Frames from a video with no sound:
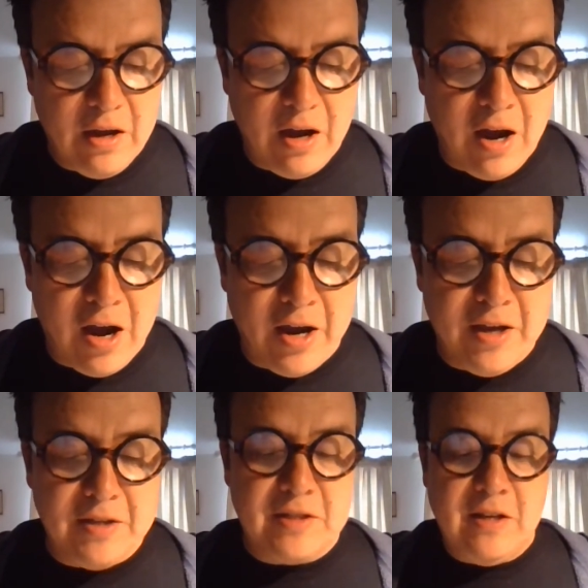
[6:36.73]

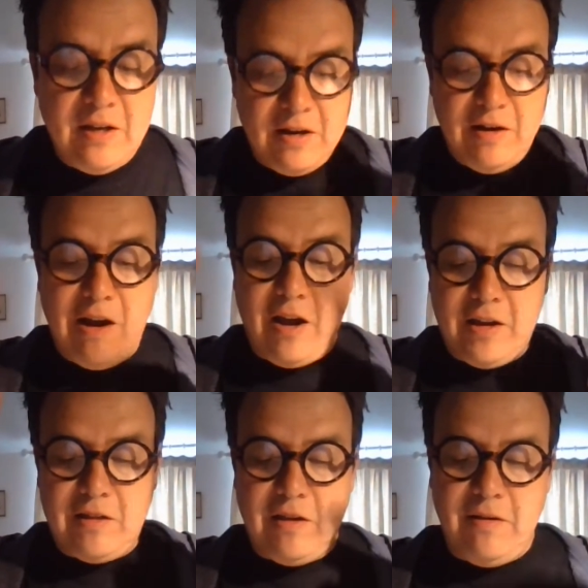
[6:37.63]
eyes
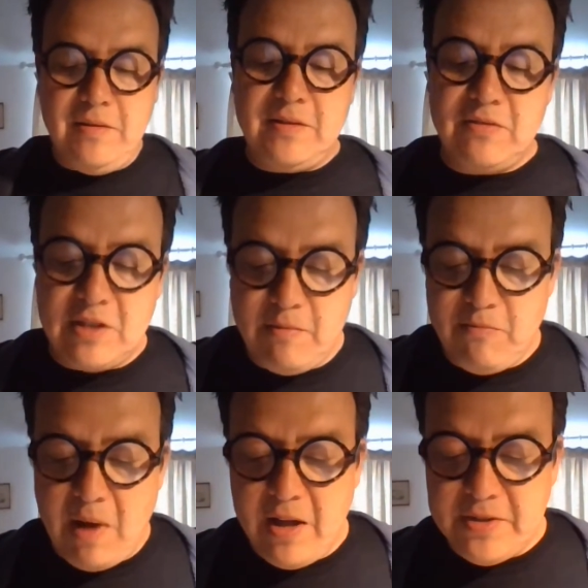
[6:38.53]
like those of some
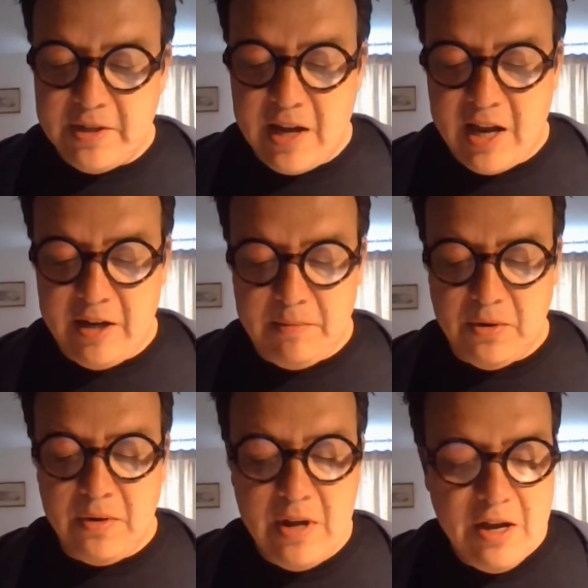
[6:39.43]
hunted
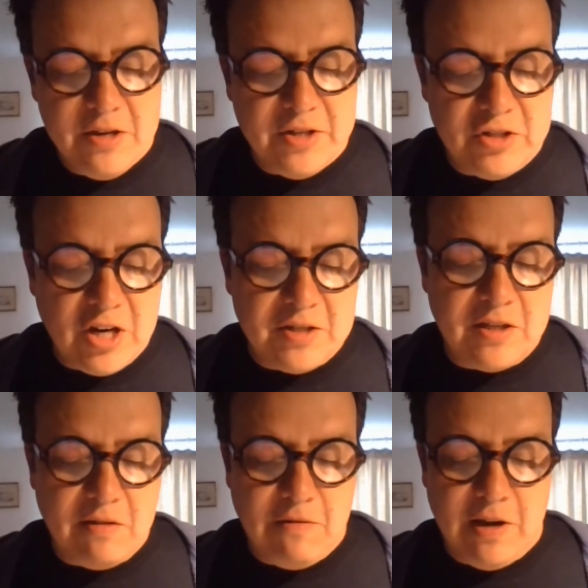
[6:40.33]
animal suggests
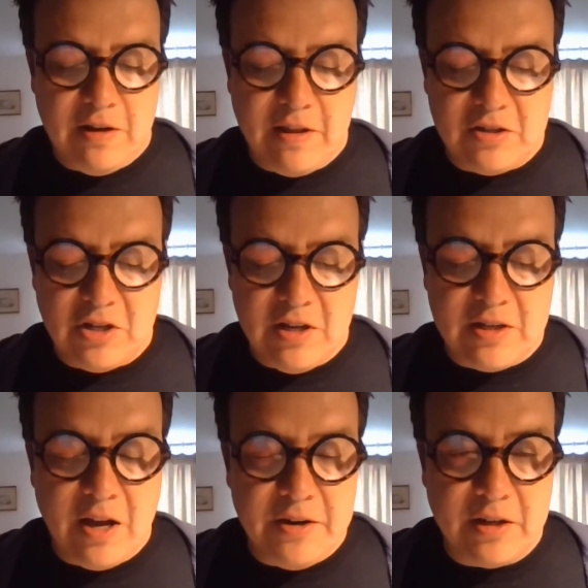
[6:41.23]
to the reader that she is
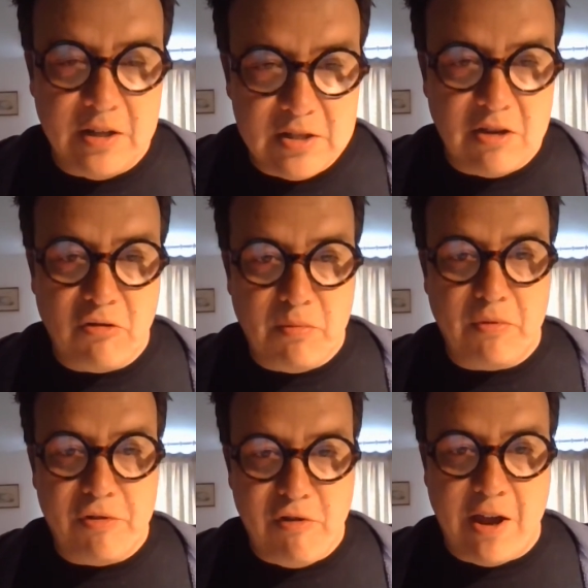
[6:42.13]
under considerable
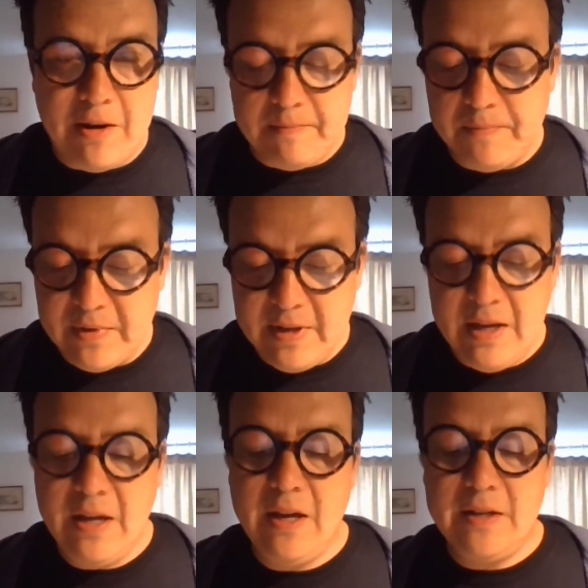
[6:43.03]
threat.
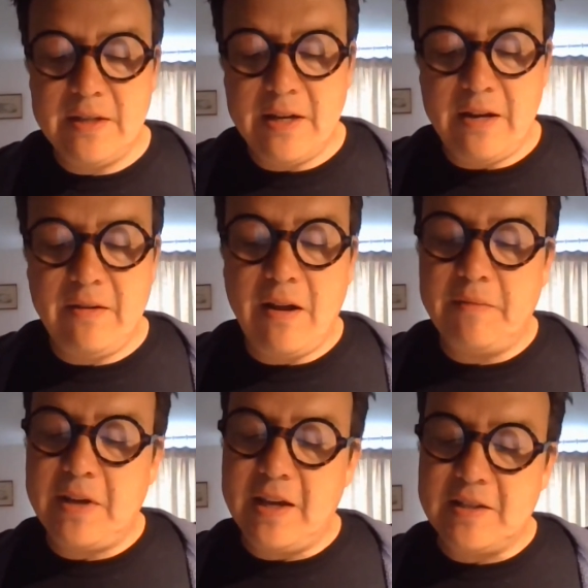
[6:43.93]
So note, I'm
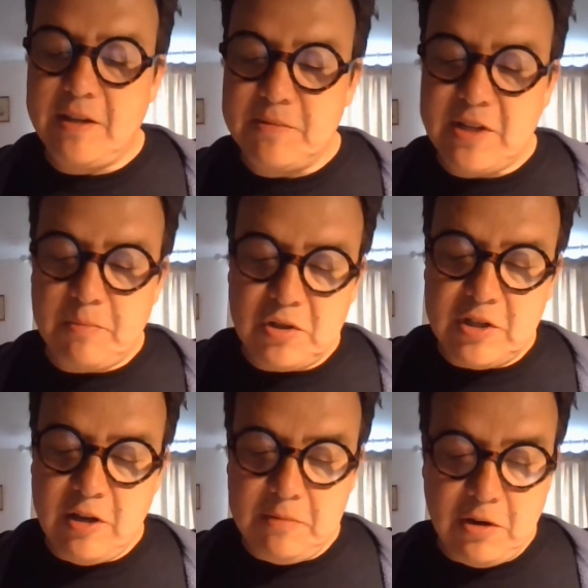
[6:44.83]
getting some subject
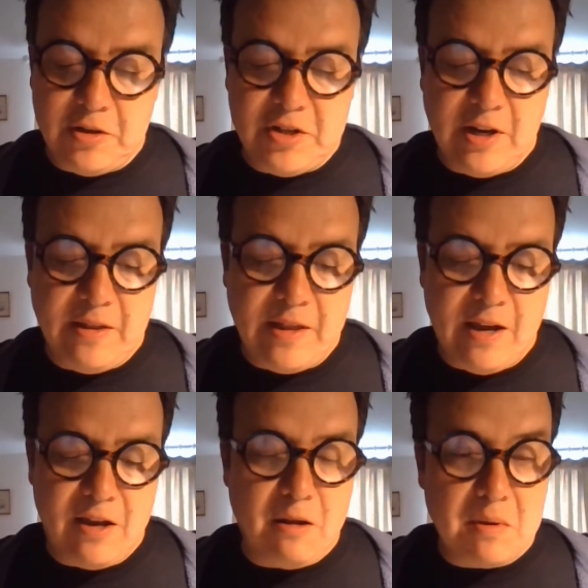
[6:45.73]
terminology in
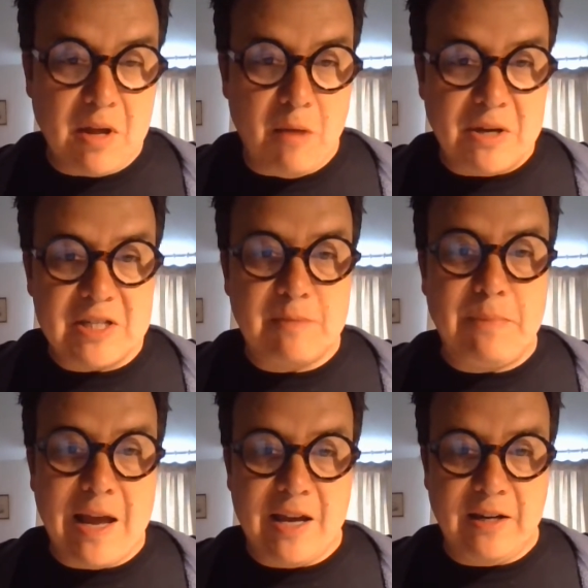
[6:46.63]
there, and I'm
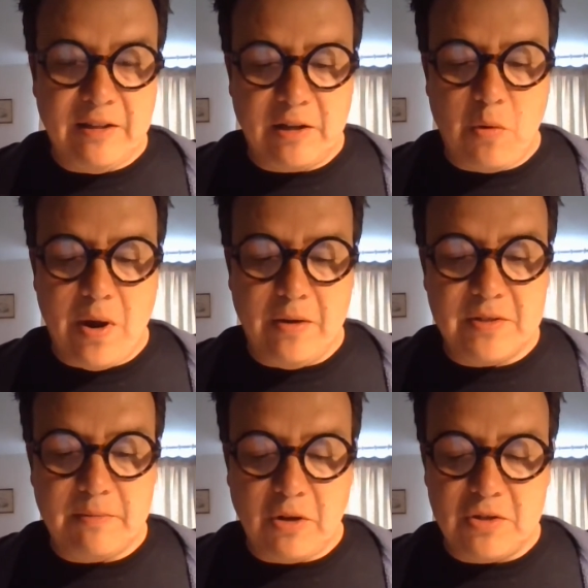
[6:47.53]
explaining the quotes.
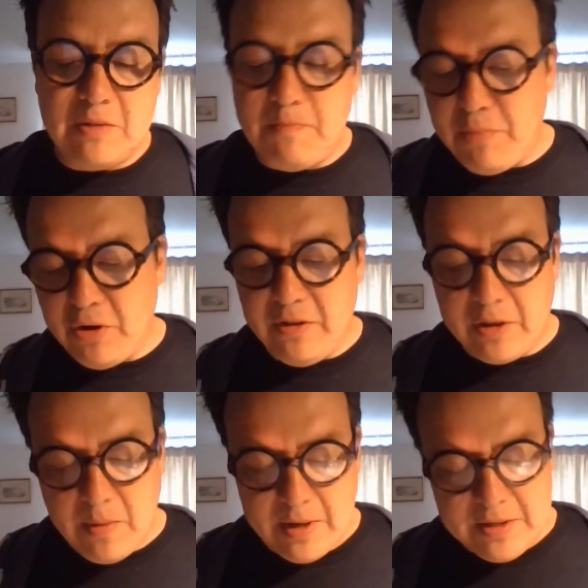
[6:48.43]
I'm not just putting the
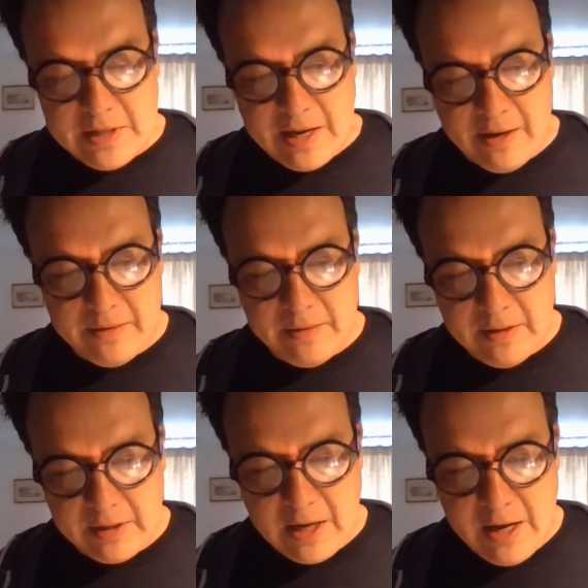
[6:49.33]
quotes down.
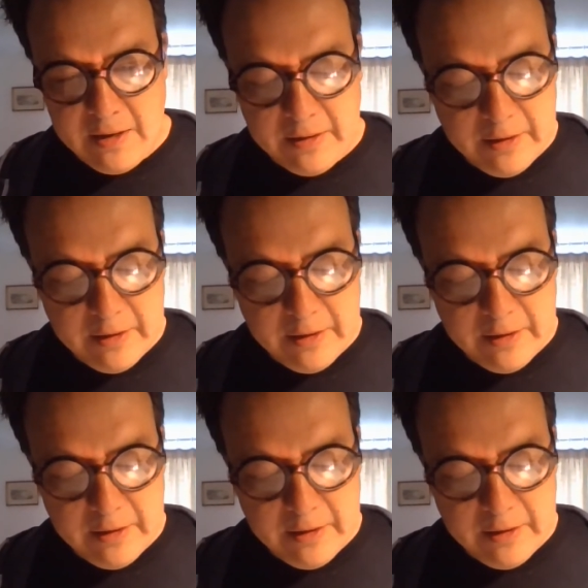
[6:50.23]
Okay.